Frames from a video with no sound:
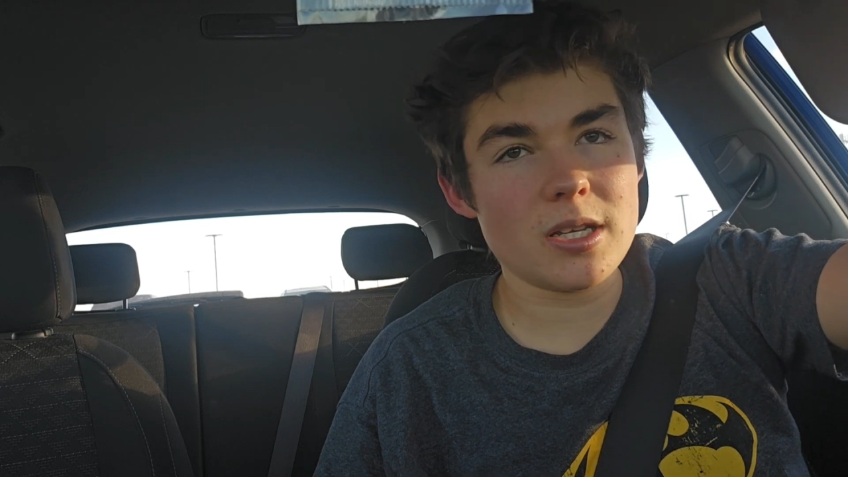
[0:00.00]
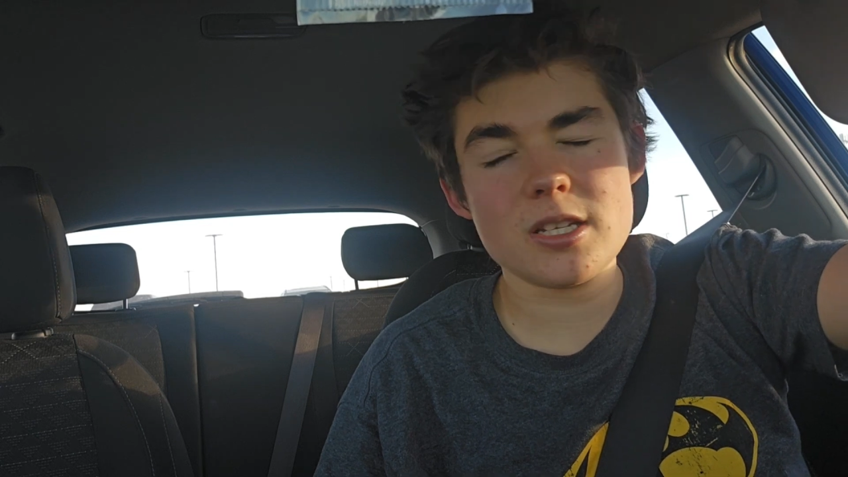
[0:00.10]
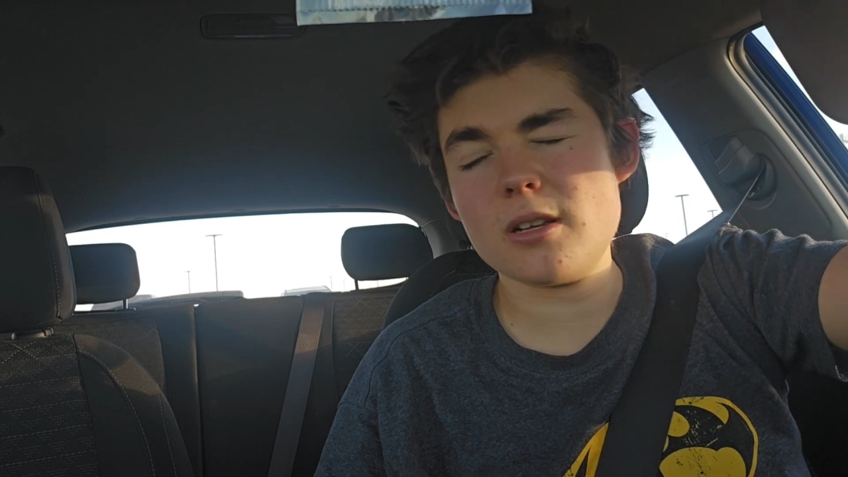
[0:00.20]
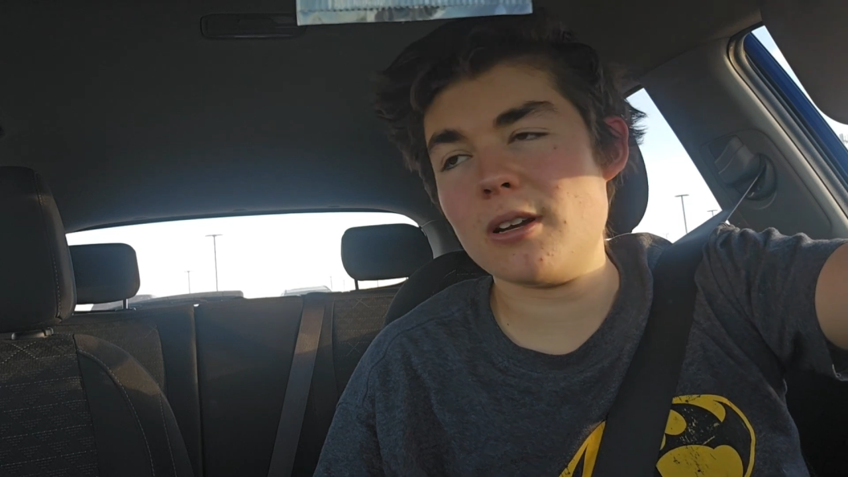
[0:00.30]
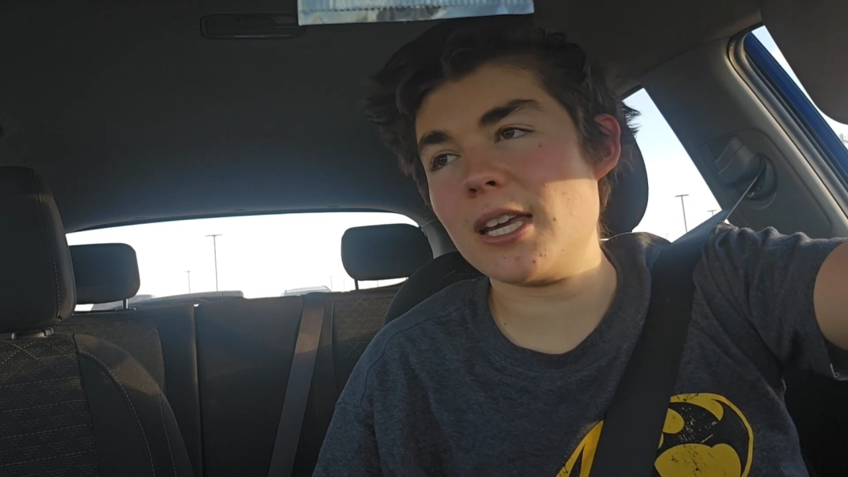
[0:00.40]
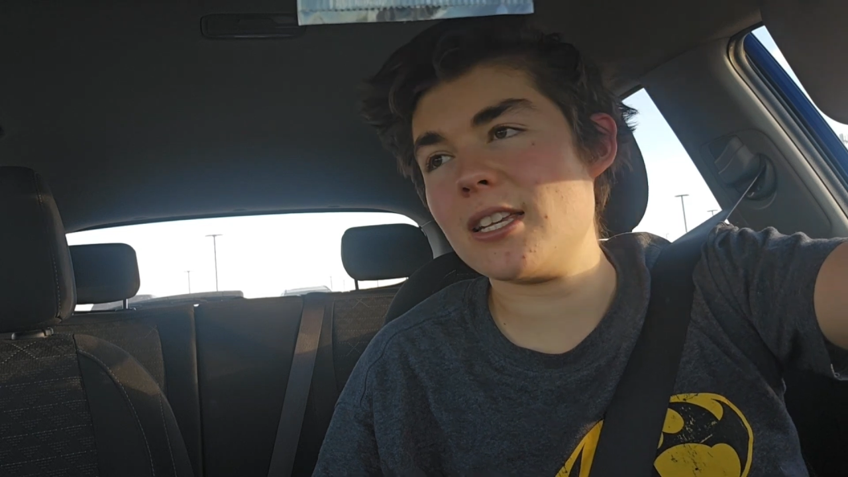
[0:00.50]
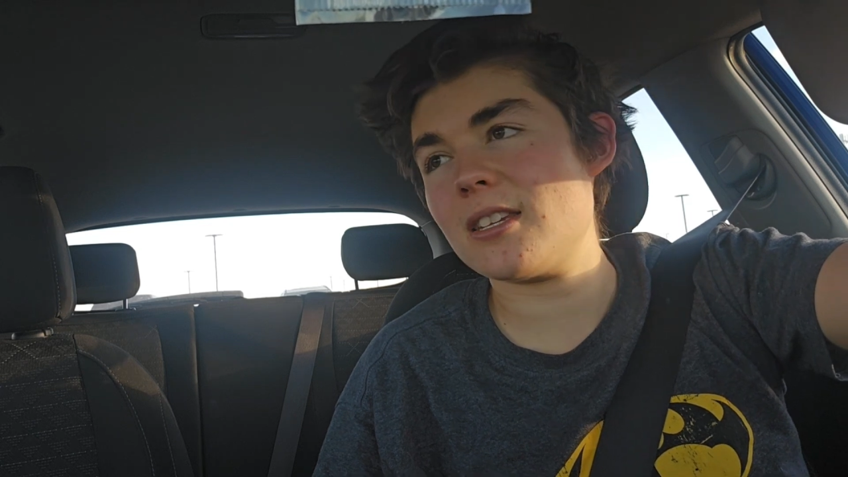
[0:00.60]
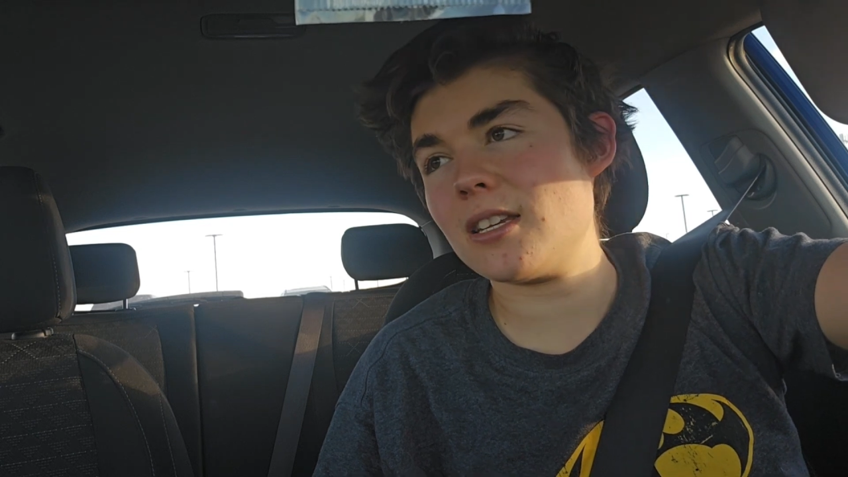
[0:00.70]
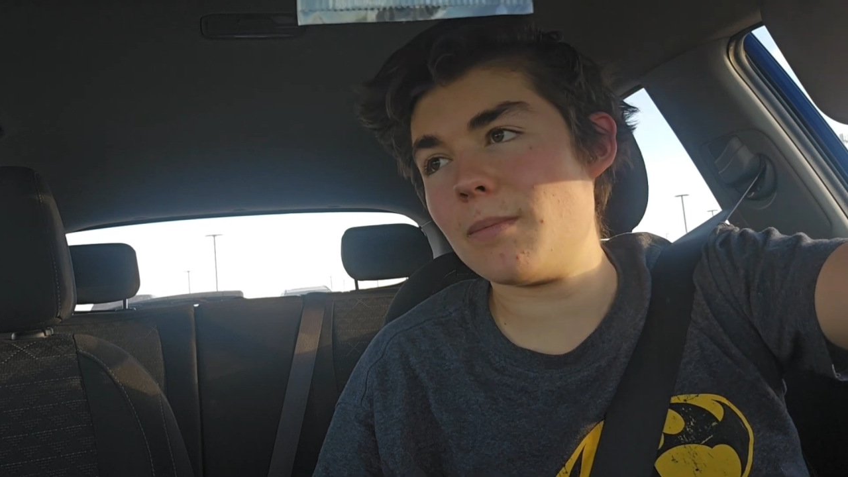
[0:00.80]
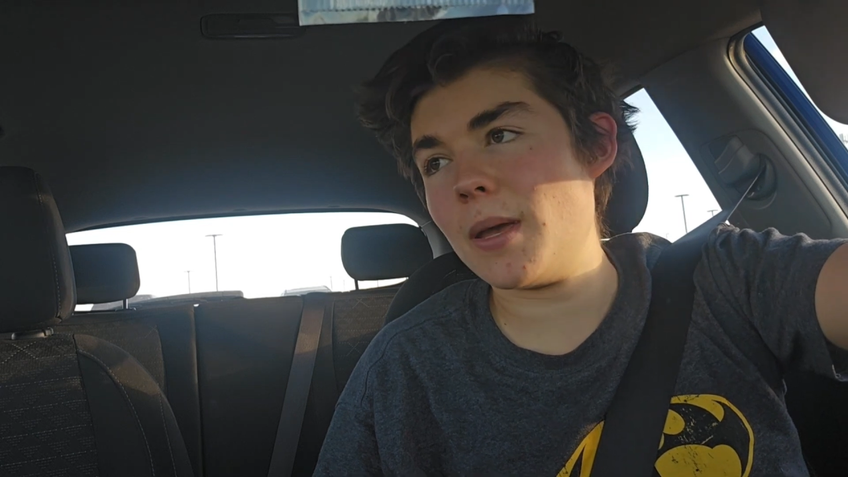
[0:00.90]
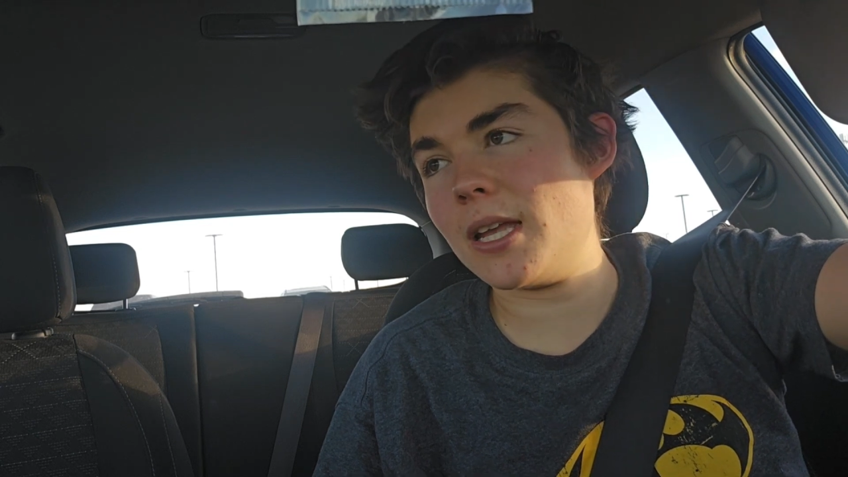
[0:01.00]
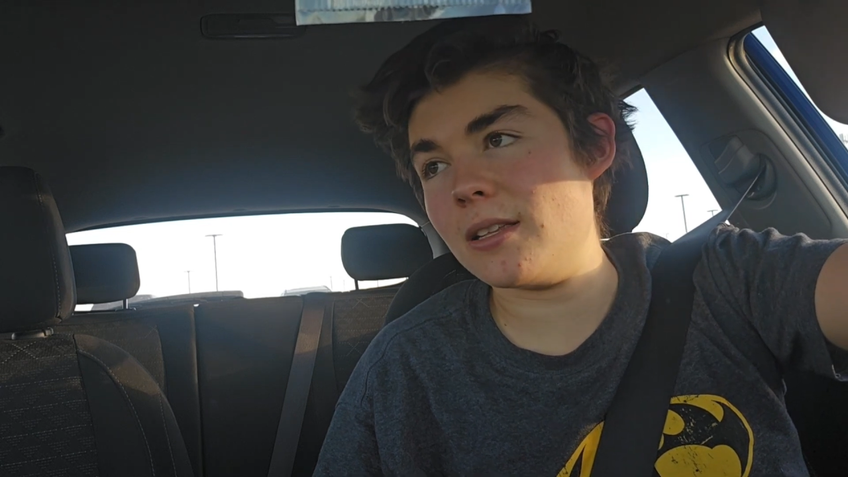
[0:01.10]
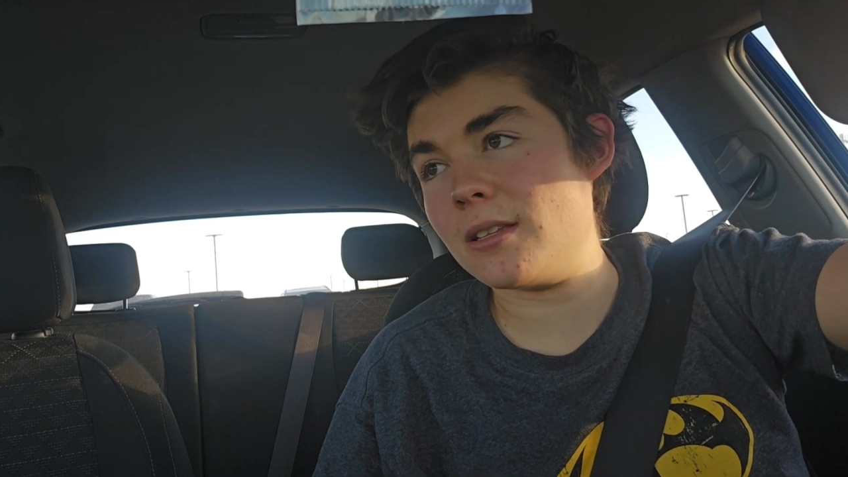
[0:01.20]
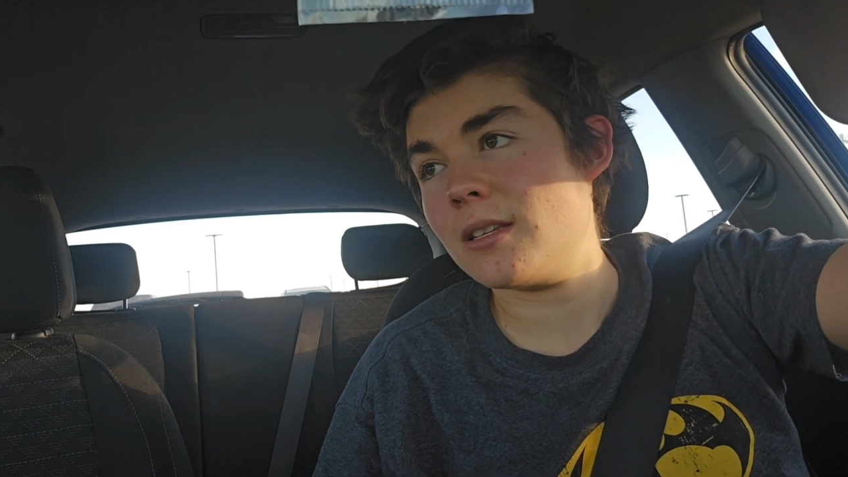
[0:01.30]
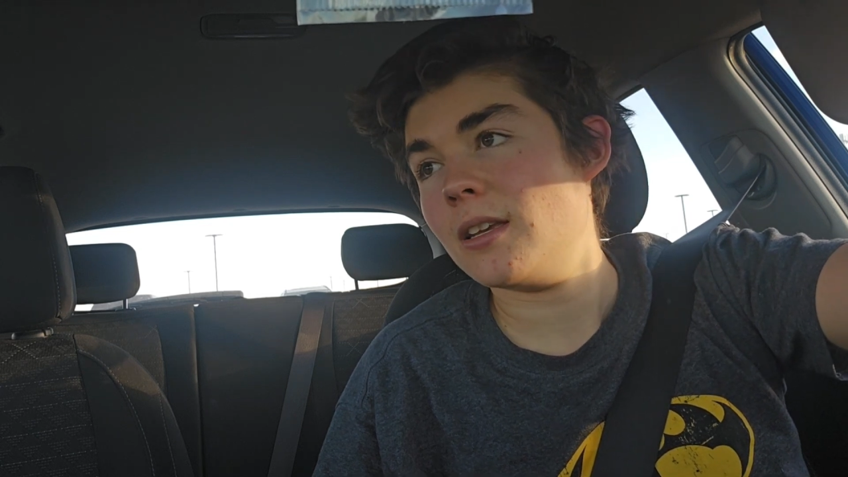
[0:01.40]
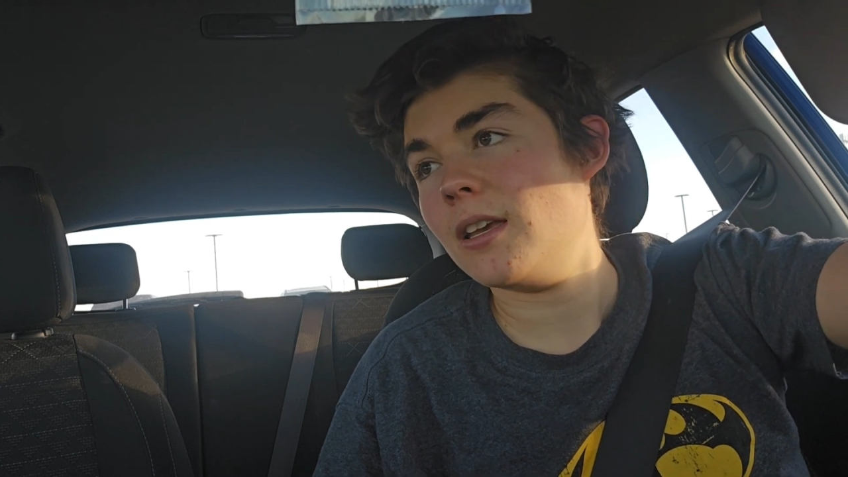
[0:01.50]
So I guess it depends.